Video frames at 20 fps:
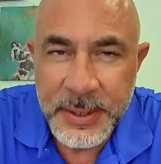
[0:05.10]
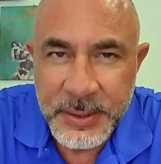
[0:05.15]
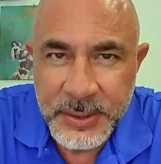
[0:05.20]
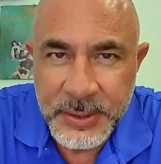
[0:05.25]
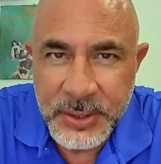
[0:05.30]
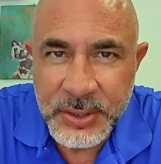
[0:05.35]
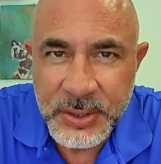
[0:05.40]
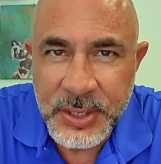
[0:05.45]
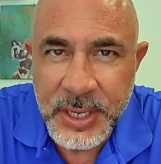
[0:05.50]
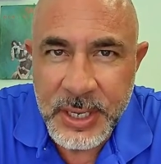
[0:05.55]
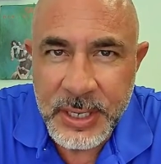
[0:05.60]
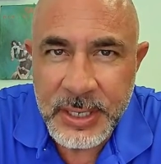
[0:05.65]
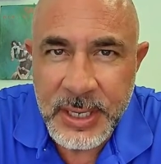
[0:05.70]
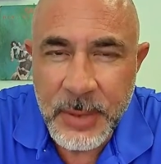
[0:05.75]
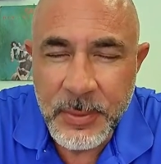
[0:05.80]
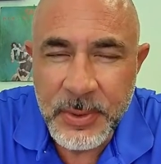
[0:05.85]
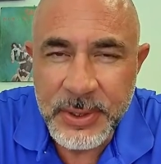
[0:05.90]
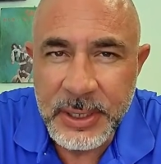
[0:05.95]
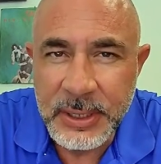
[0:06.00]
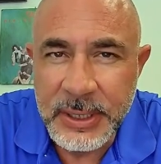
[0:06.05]
this is Nick, and
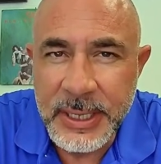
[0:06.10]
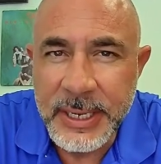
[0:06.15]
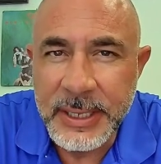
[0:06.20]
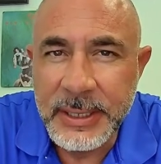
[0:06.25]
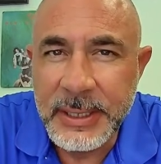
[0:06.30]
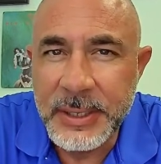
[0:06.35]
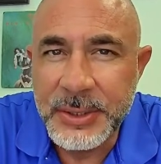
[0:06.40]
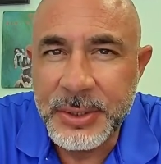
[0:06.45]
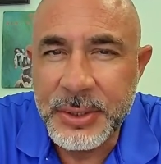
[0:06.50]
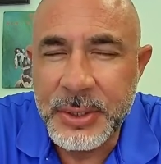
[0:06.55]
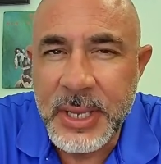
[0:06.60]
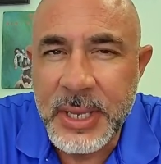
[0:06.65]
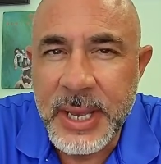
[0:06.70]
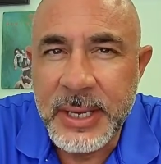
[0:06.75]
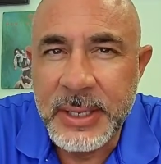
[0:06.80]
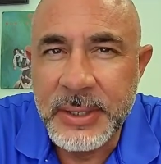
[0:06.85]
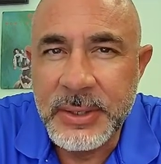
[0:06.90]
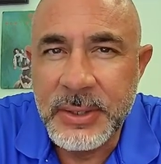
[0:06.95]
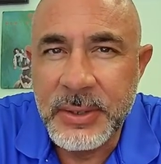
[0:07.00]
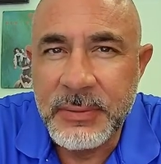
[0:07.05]
I'm with Atlantic Laser
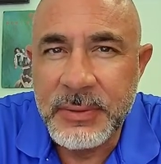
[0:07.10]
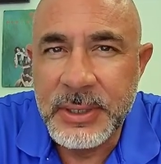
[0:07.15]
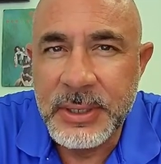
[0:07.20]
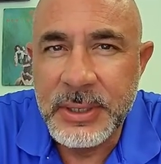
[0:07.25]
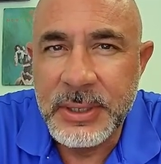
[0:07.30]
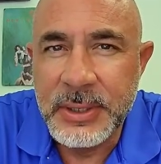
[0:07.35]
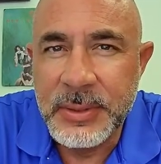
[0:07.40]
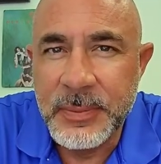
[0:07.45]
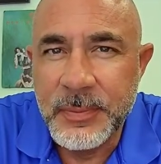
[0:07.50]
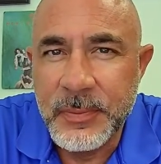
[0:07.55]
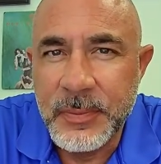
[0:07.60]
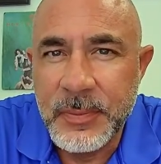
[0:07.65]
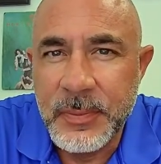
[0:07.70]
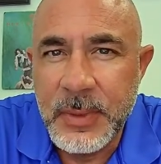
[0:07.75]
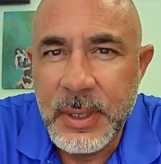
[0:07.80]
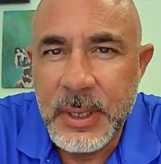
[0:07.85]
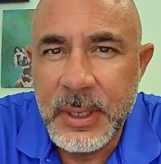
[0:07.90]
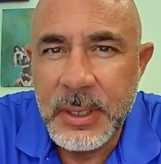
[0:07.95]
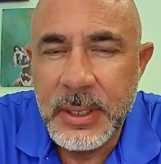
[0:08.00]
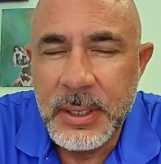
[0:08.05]
Scanning Services.
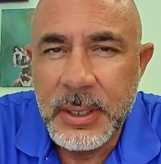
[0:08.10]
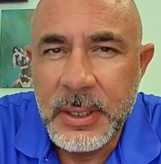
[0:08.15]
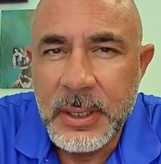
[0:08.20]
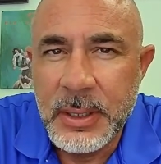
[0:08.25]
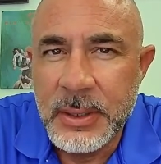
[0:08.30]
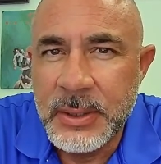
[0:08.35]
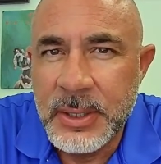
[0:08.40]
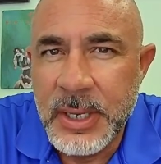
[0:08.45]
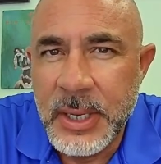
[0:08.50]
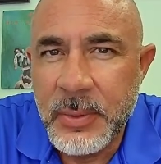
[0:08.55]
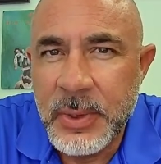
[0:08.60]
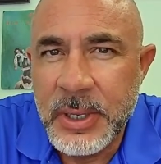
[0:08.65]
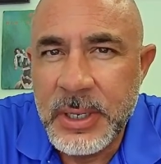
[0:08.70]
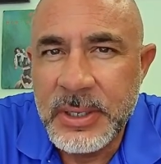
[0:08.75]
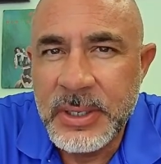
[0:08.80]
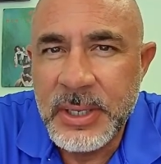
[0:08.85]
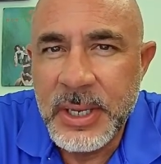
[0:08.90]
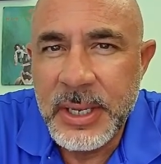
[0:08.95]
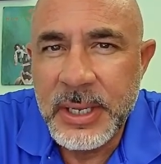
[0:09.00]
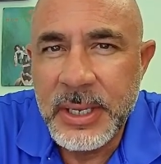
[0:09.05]
Today, we're going
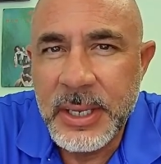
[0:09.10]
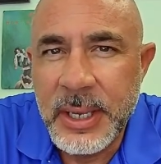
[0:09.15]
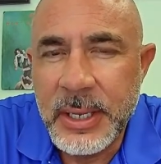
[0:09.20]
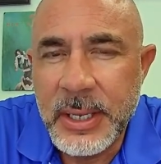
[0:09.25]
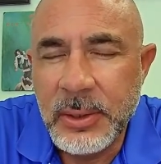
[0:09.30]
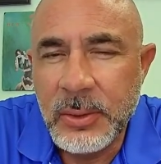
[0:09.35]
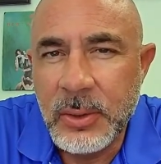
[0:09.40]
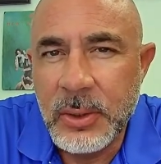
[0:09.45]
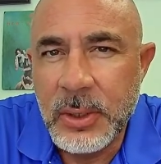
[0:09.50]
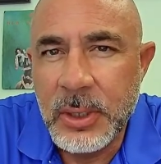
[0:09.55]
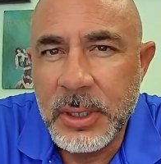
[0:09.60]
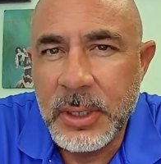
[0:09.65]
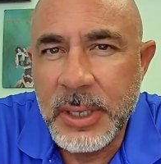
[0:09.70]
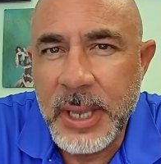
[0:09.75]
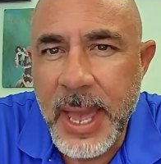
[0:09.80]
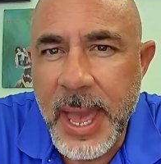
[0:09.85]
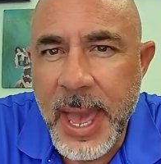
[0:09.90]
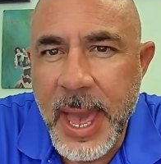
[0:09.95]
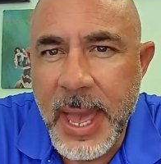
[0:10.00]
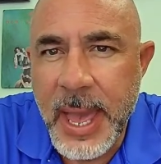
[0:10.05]
to take a
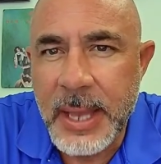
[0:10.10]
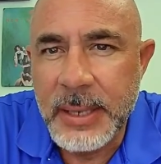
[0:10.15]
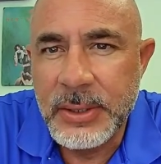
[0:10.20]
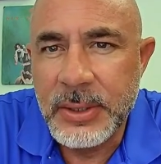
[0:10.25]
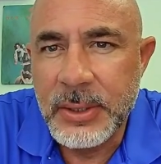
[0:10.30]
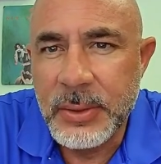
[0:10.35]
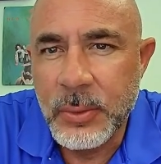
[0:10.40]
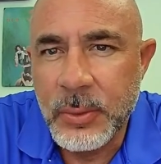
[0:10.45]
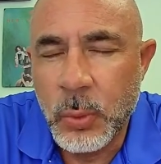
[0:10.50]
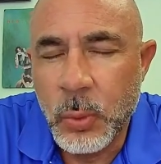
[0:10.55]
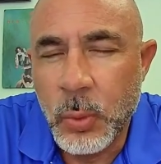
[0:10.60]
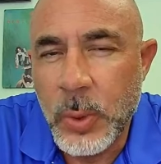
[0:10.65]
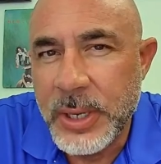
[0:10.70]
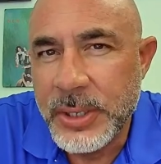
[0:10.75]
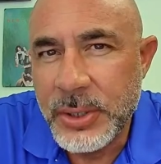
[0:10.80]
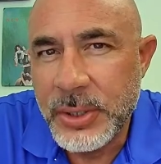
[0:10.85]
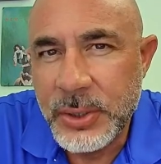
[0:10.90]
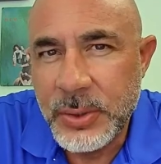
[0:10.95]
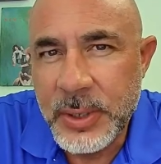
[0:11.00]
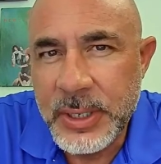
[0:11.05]
look at
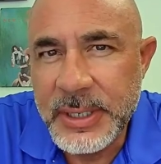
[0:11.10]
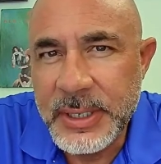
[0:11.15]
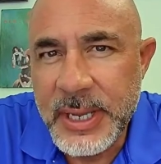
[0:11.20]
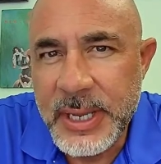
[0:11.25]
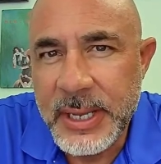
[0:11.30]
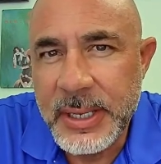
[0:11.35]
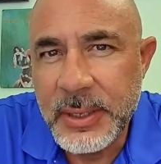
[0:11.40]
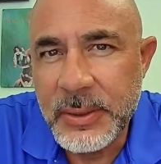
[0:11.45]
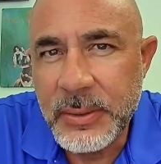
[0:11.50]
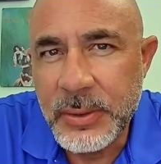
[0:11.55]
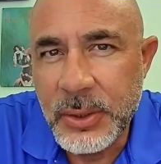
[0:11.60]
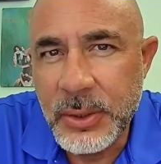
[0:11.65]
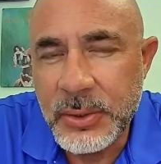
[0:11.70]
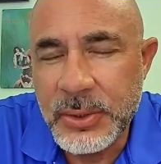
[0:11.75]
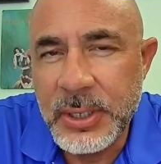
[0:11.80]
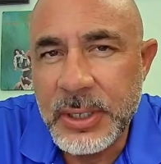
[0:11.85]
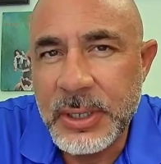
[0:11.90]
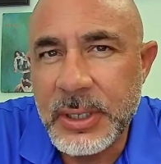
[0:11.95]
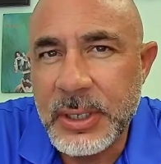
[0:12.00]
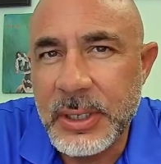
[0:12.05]
registering data
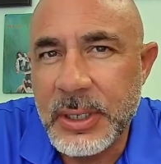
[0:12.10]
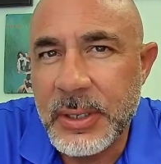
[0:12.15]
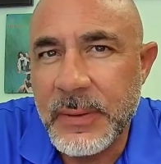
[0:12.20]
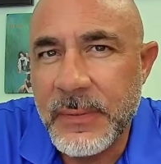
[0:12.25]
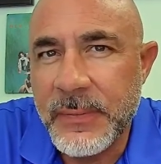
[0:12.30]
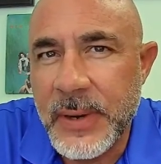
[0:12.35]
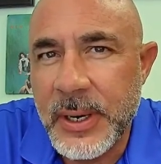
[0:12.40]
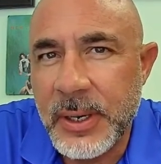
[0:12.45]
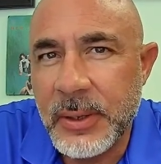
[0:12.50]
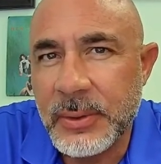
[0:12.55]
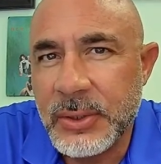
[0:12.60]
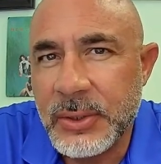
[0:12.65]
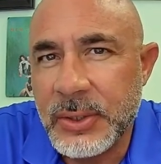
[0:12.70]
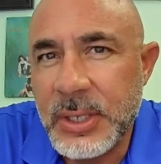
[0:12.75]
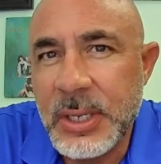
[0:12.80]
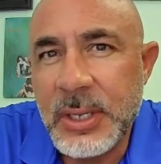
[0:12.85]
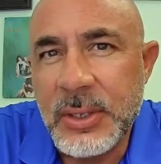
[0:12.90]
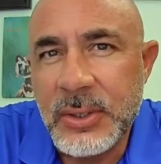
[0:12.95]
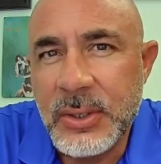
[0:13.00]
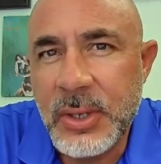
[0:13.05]
using the FARO
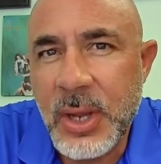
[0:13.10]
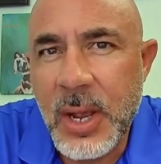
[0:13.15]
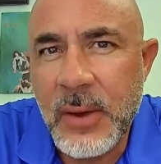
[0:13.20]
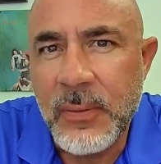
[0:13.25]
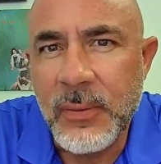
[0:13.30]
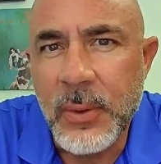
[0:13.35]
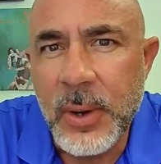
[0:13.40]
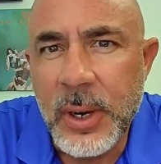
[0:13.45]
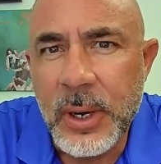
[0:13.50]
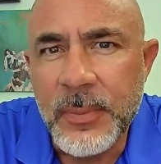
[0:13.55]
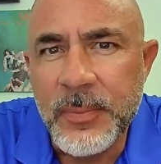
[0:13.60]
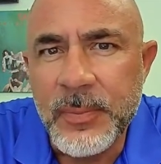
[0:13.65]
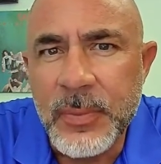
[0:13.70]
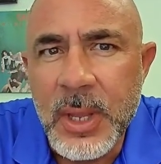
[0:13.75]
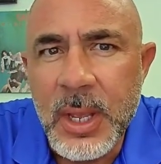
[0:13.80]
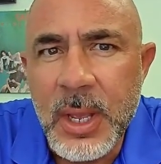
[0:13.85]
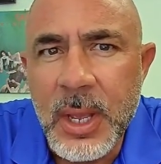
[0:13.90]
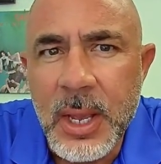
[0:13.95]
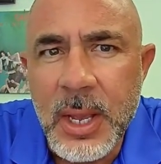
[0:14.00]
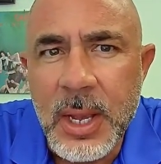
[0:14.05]
SCENE software.
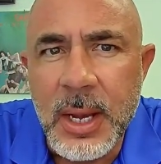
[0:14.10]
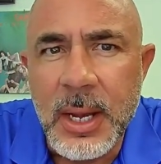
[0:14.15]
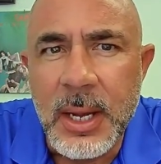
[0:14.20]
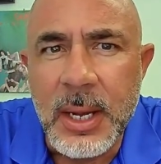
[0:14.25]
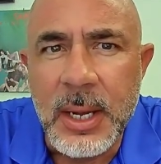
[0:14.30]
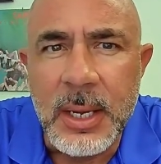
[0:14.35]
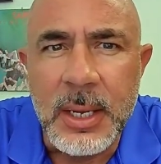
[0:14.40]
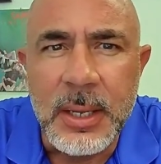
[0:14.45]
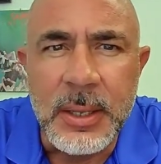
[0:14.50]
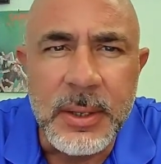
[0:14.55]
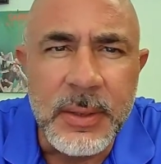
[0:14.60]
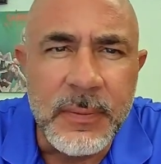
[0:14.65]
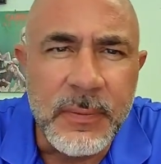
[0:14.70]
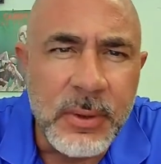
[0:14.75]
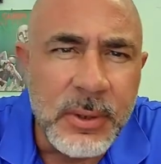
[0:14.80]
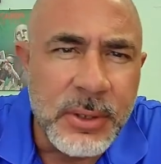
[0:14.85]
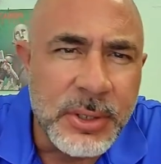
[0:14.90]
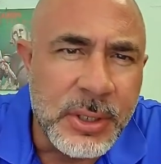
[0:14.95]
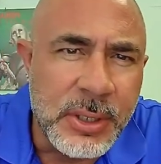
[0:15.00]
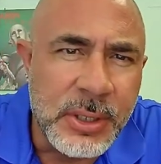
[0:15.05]
The
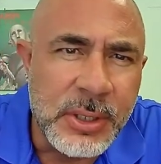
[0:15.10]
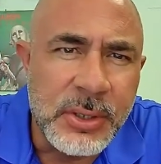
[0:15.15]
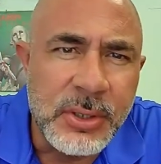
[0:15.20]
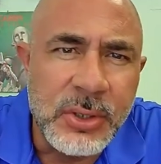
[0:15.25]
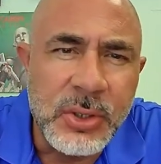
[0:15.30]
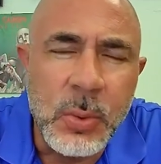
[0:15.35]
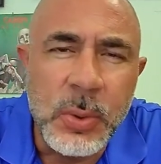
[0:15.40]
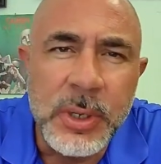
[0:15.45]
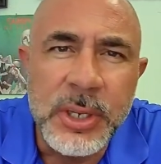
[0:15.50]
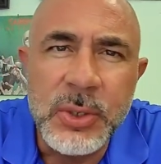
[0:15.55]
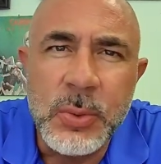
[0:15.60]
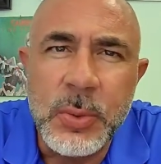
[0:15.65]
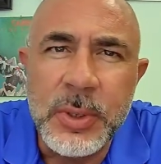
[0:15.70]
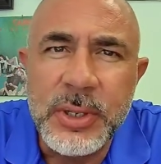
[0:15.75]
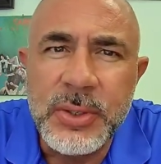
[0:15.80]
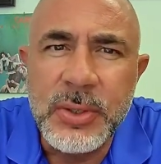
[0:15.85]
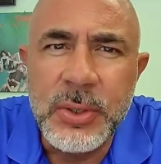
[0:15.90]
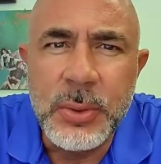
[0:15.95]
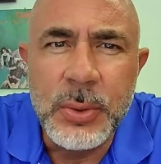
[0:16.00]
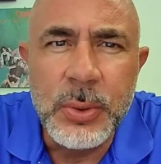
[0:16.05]
version is
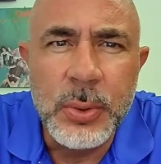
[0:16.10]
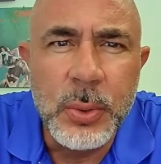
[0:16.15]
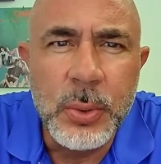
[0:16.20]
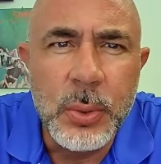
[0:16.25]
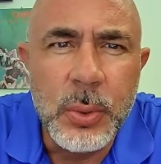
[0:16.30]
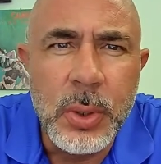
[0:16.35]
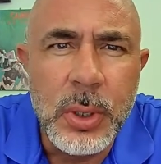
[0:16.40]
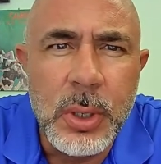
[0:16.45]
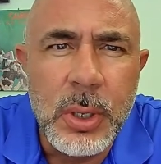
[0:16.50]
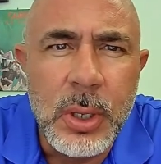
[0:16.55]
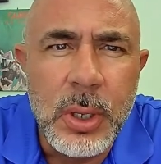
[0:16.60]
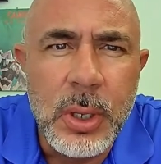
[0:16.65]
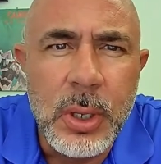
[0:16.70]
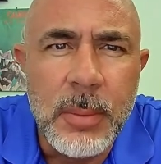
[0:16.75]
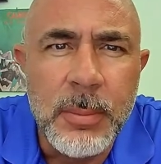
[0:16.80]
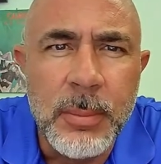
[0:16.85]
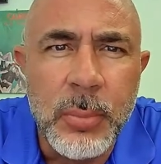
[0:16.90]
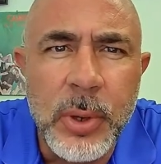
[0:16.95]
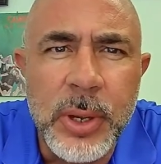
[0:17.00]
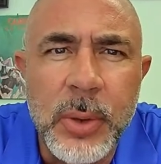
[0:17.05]

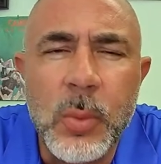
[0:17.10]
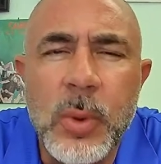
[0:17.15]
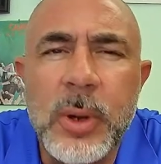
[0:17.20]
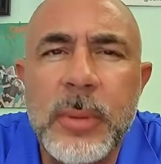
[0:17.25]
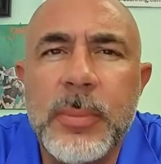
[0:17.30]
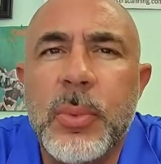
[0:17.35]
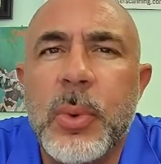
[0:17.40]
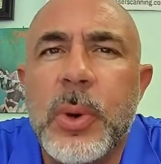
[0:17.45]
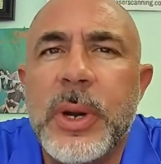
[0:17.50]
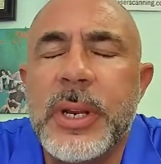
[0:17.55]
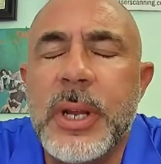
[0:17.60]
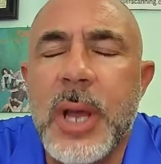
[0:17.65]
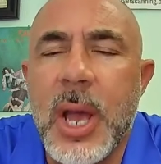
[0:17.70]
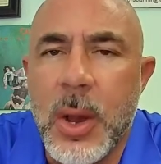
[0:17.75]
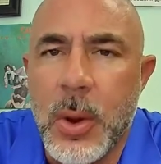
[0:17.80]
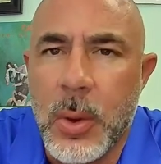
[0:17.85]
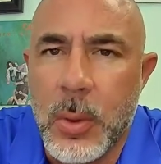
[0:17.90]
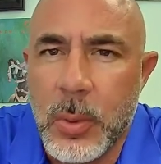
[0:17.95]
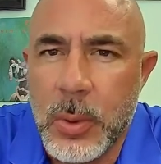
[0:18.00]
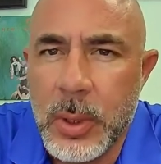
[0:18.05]

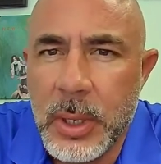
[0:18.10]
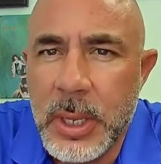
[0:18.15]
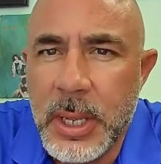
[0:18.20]
2022.1.0.